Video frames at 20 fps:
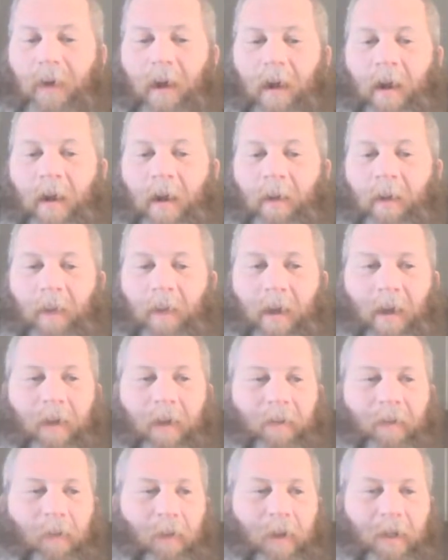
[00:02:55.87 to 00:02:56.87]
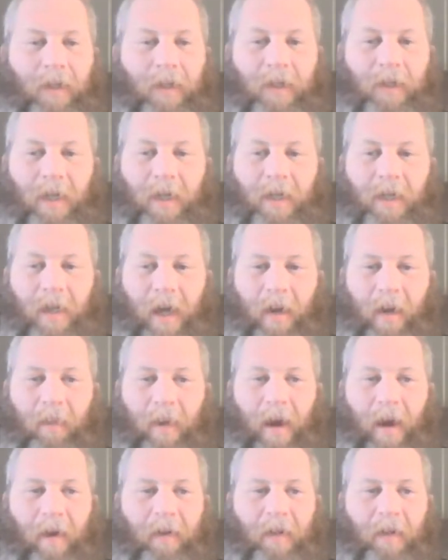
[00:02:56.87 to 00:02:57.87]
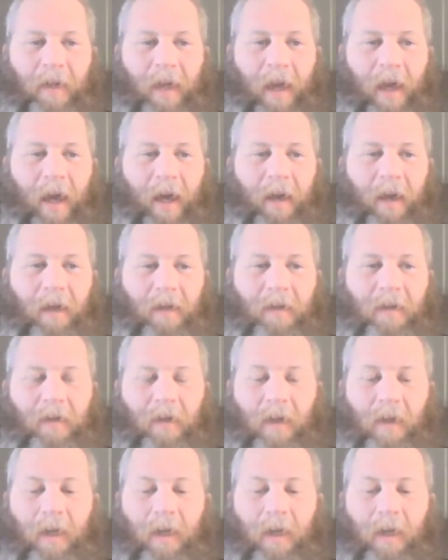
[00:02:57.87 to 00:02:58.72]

finite plan for what to chit chat about today,